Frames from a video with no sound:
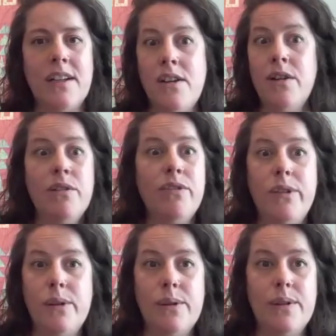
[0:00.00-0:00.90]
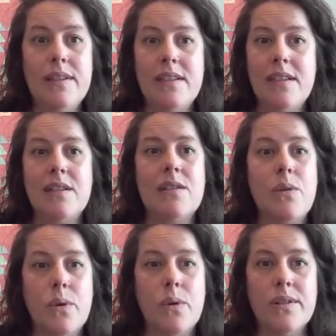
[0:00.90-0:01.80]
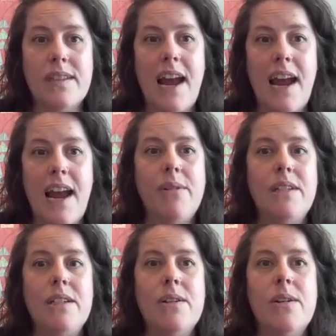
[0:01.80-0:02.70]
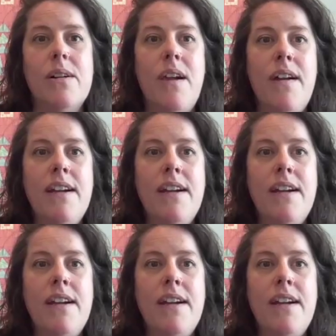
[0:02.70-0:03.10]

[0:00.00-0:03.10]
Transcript: new foods to schools, how to